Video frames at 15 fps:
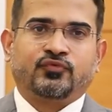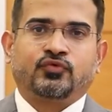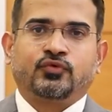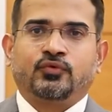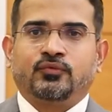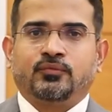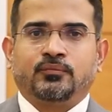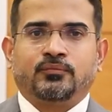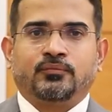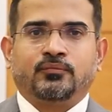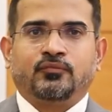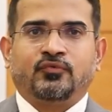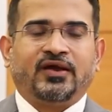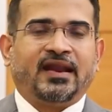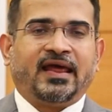So
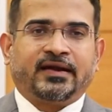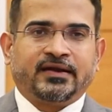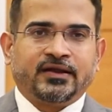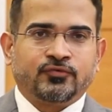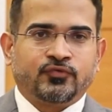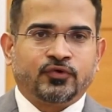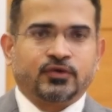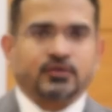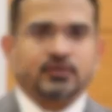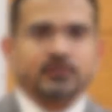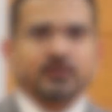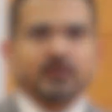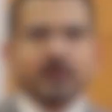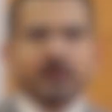while acting for a